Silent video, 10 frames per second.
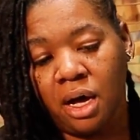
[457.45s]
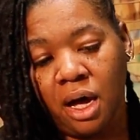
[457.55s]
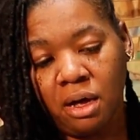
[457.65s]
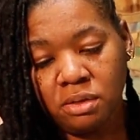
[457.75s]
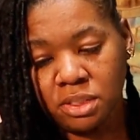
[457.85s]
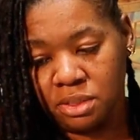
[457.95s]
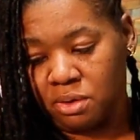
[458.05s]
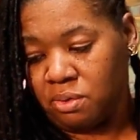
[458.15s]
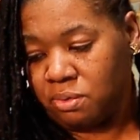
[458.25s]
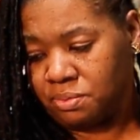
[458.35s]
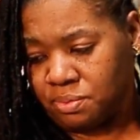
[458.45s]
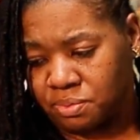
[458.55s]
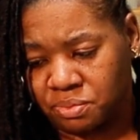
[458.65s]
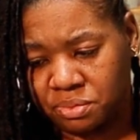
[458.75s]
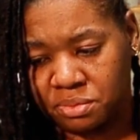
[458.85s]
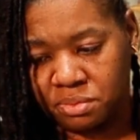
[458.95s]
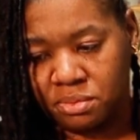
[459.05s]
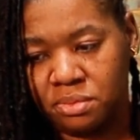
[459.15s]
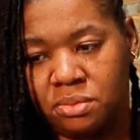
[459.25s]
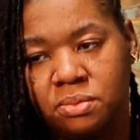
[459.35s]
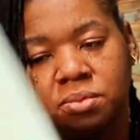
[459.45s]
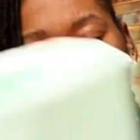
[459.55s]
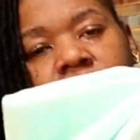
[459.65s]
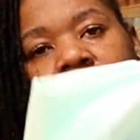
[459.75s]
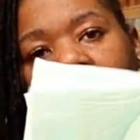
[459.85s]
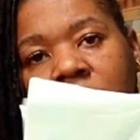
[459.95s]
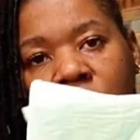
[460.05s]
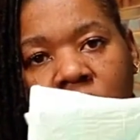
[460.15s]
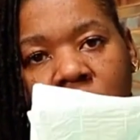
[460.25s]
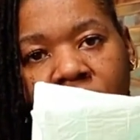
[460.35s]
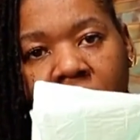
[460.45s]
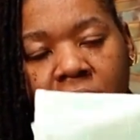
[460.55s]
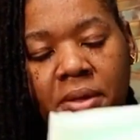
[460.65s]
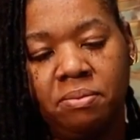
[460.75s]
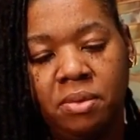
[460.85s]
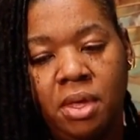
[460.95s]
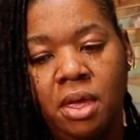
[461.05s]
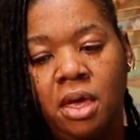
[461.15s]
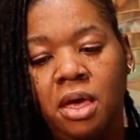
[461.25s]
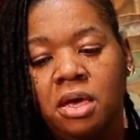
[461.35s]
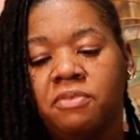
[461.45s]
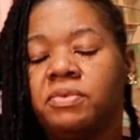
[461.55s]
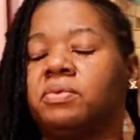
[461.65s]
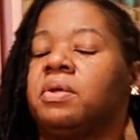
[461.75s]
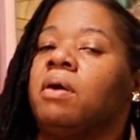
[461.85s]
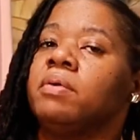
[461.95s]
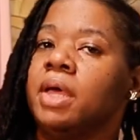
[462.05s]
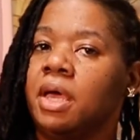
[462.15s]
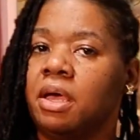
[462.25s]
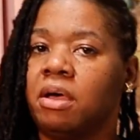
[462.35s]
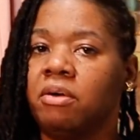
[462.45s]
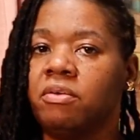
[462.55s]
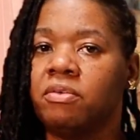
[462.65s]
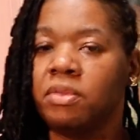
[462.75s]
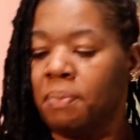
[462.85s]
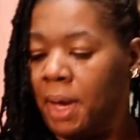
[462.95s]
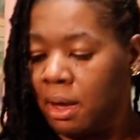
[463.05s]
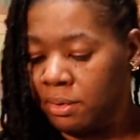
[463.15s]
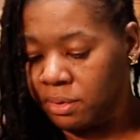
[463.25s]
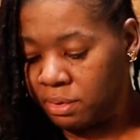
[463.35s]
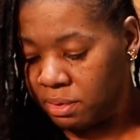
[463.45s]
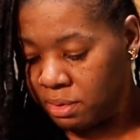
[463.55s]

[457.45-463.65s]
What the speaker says: Also, the second Chuck's pad. If you don't have the powder,